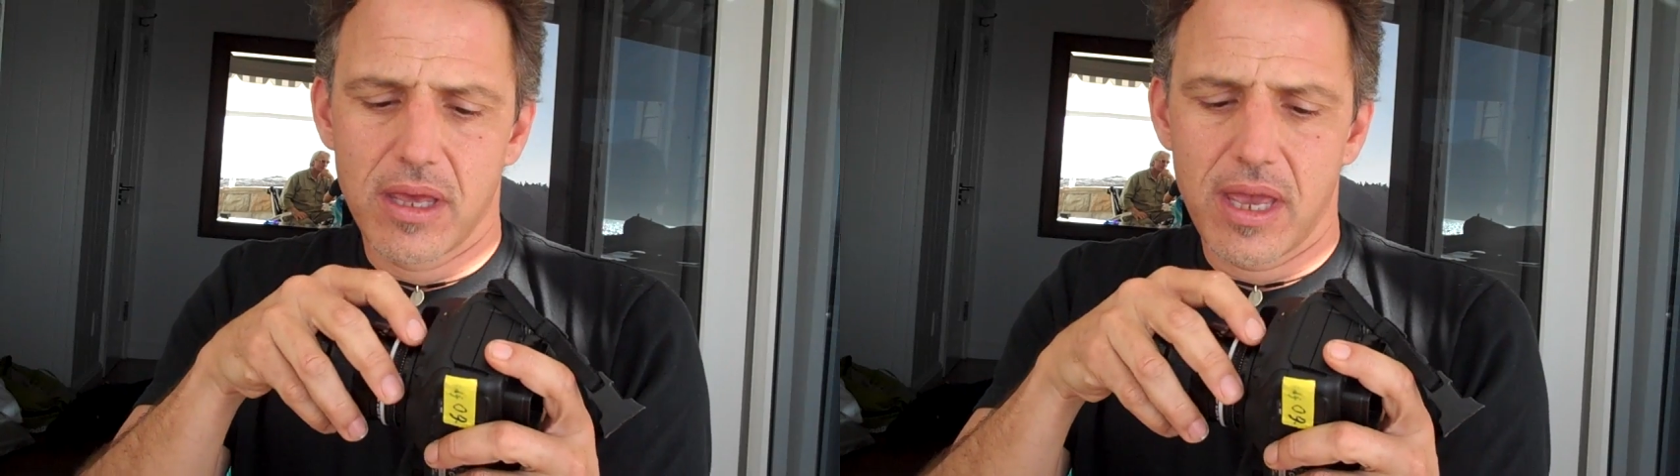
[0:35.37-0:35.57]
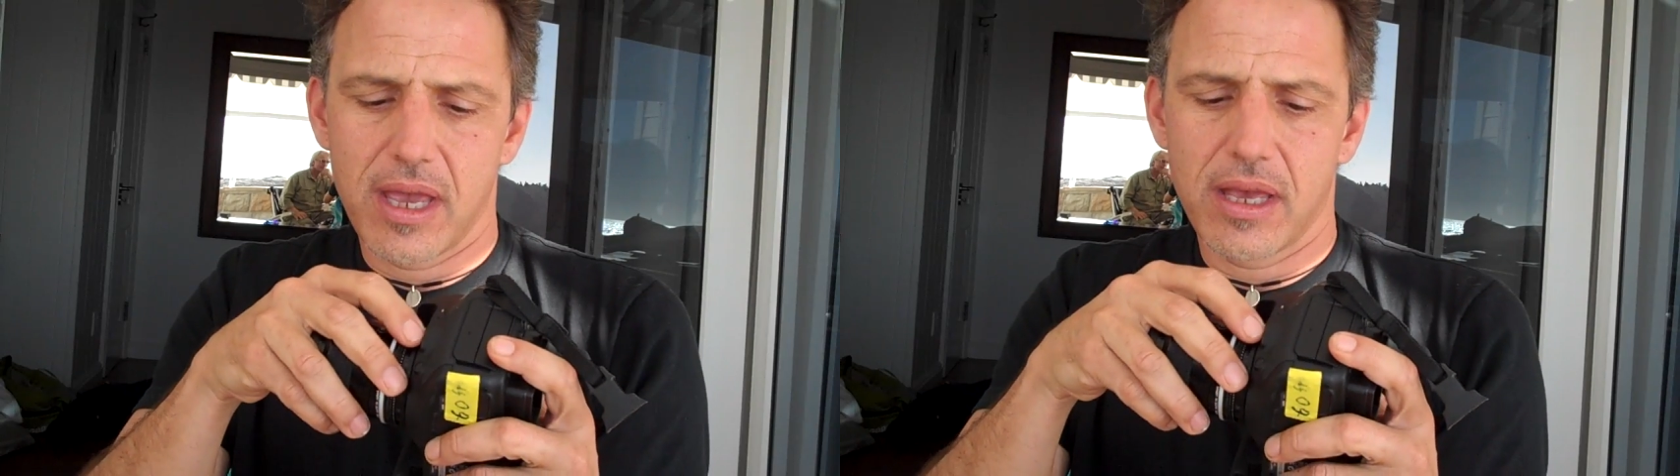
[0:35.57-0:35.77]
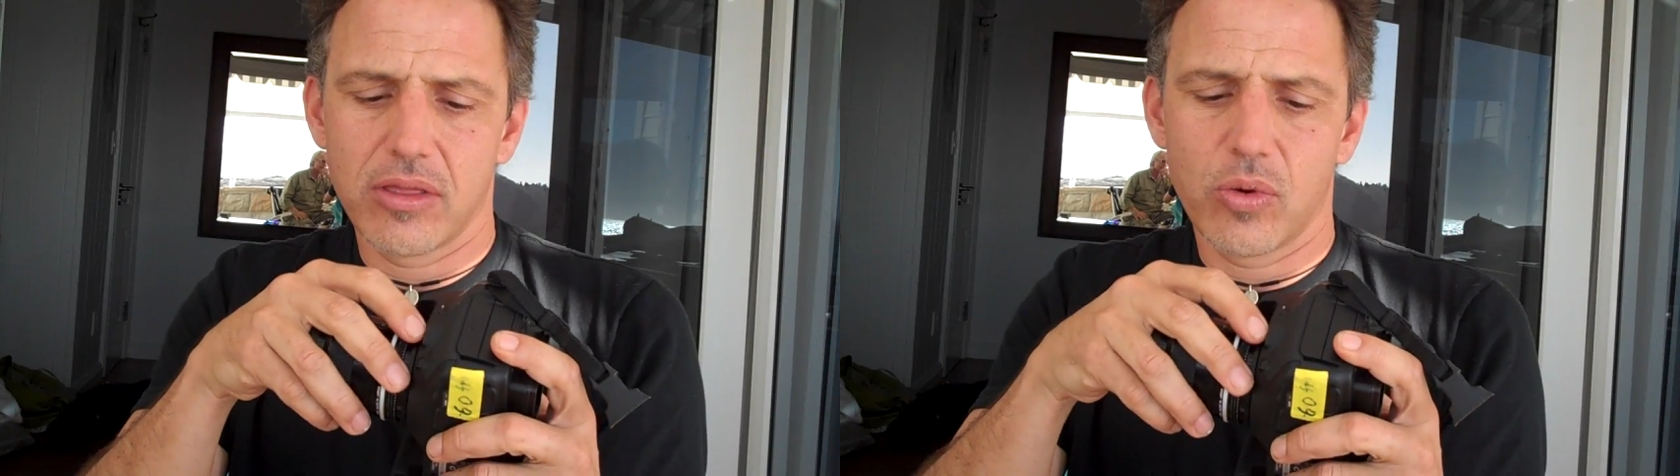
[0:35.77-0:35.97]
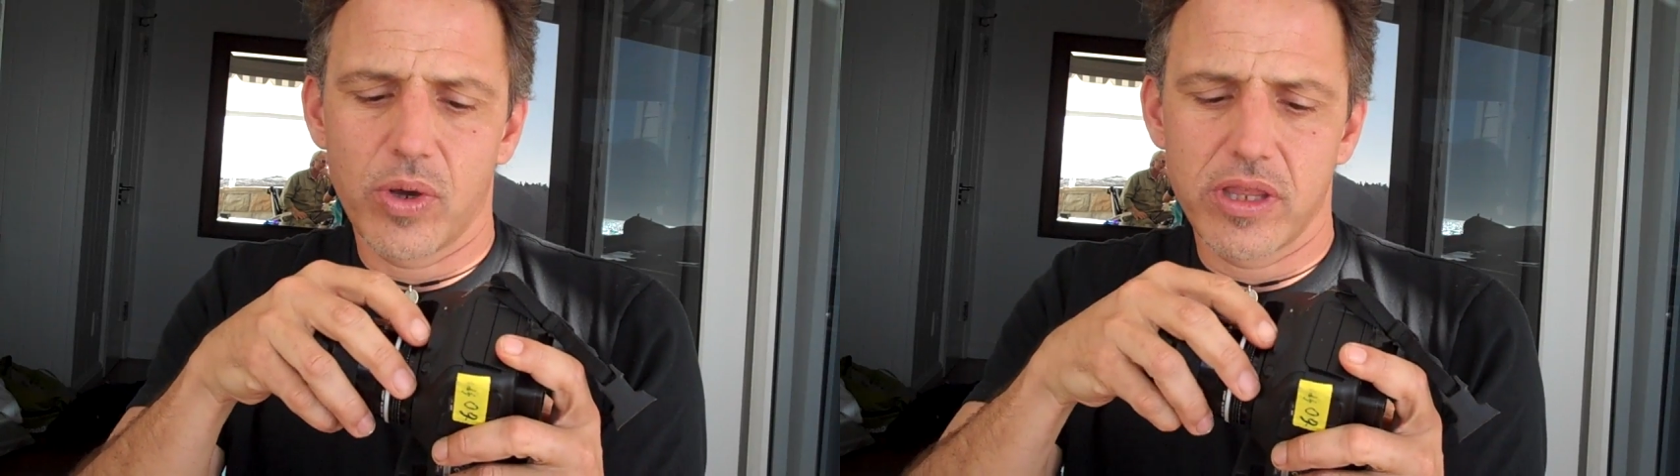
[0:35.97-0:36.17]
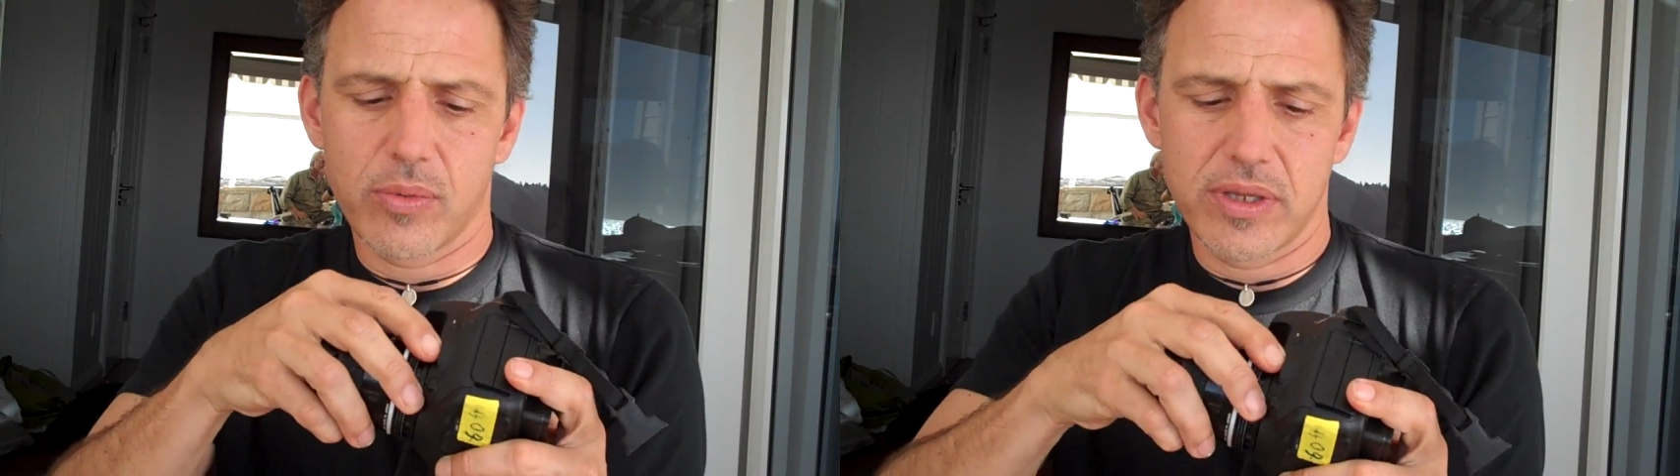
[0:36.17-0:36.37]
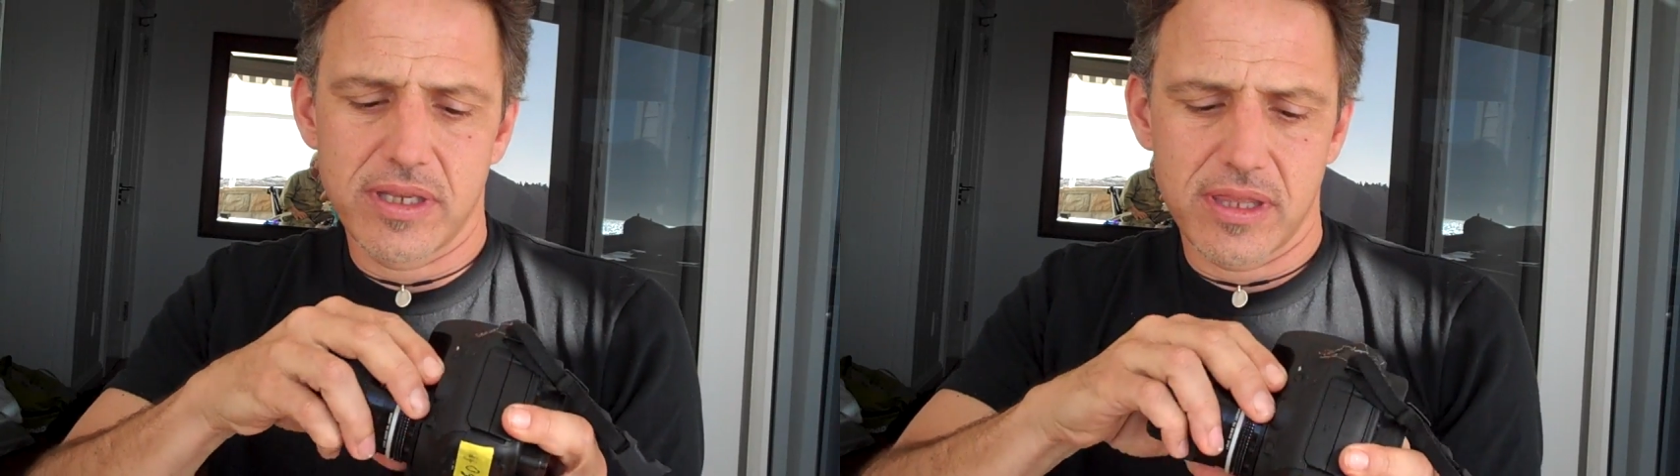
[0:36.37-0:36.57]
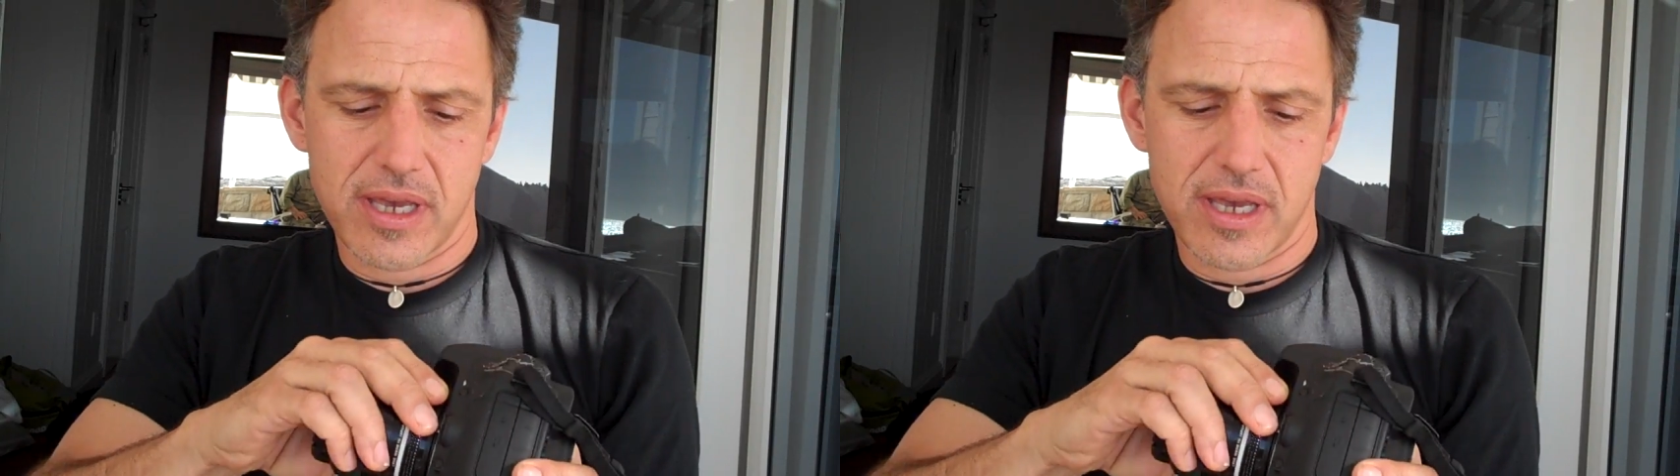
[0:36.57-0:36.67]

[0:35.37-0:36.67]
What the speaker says: And the way that we did